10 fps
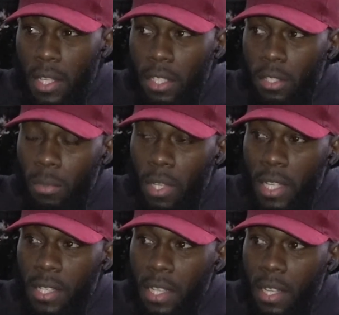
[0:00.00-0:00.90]
That's just what it
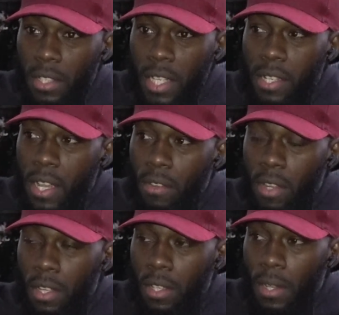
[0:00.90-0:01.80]
is now. This
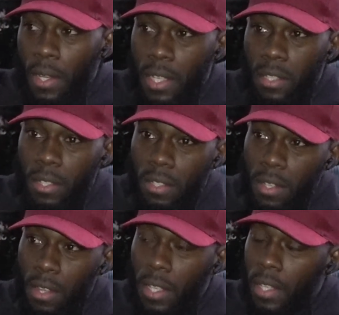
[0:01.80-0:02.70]
era is just
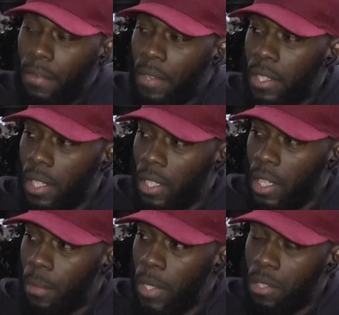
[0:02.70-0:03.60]
on a different thing,
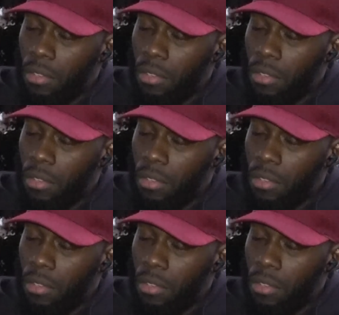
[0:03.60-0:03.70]
you get me?